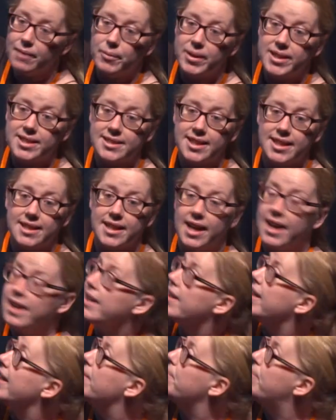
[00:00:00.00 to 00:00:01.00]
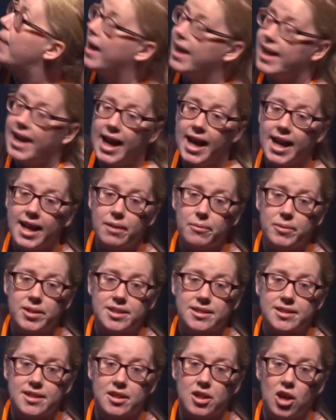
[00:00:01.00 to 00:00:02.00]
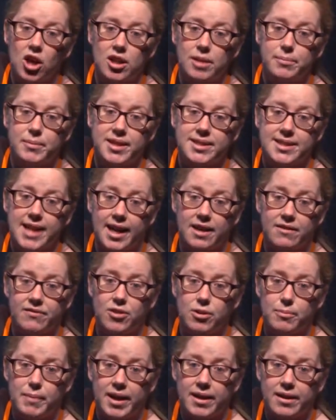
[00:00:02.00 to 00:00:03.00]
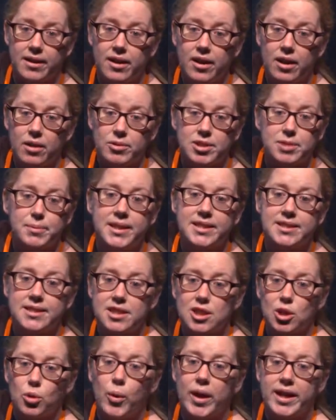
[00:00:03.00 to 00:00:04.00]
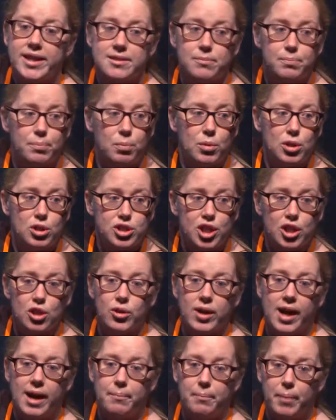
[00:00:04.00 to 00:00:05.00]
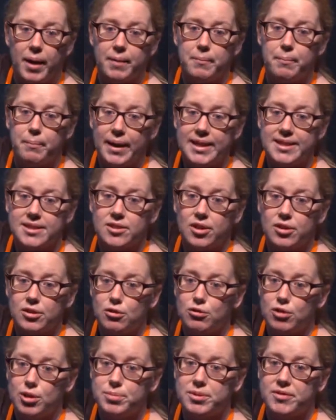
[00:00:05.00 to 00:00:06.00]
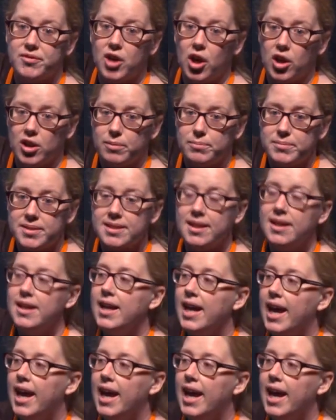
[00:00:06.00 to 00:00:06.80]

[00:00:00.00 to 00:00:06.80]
we stick that in Parquet, which is a columnar data format, which means it's quick to look up based on groups of columns.